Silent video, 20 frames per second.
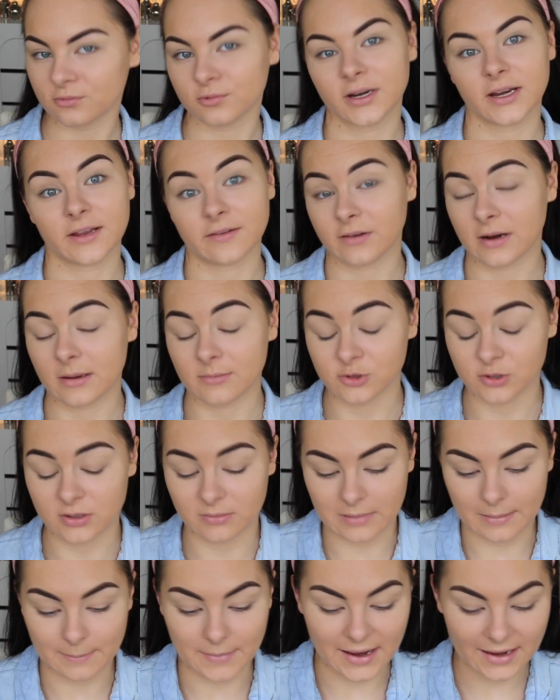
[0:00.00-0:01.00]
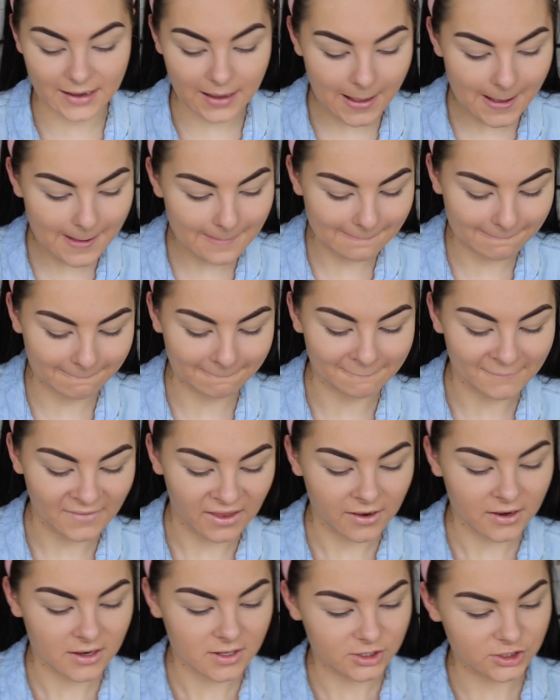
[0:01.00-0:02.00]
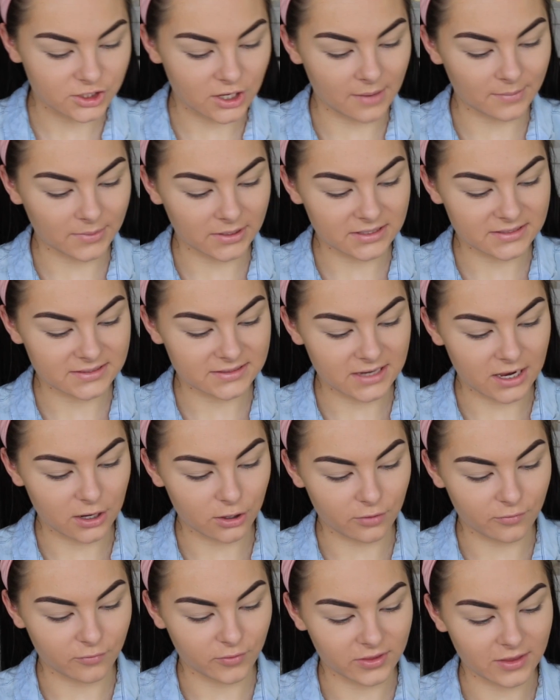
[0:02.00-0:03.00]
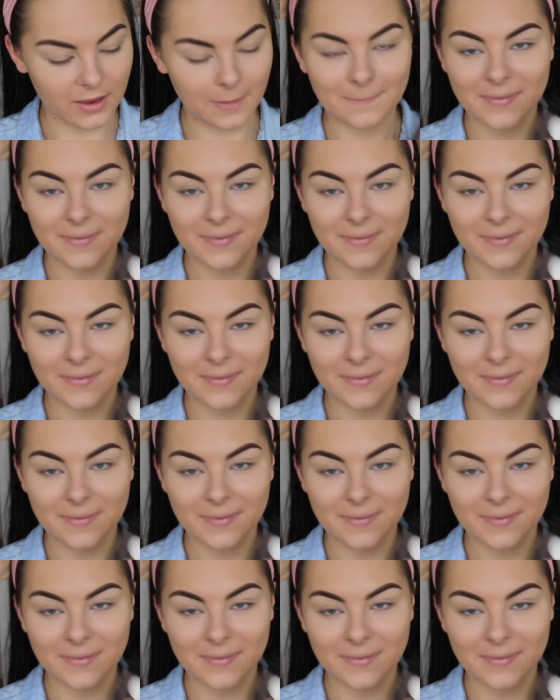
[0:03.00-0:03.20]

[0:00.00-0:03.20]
whenever I'm doing my makeup. So I'm going to start off with a